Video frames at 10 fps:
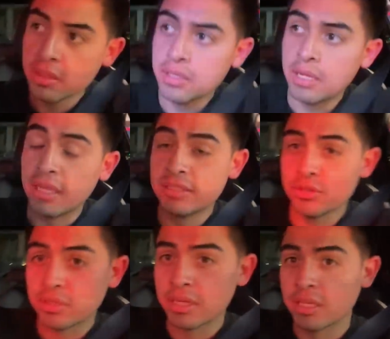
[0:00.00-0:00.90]
I still
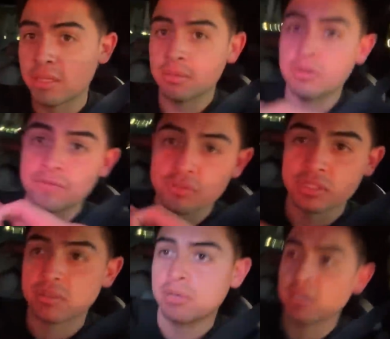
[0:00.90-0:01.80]
need to eat. My food's in
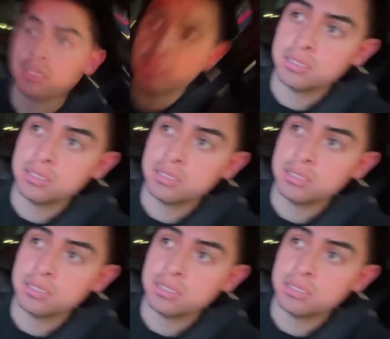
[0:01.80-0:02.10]
the back.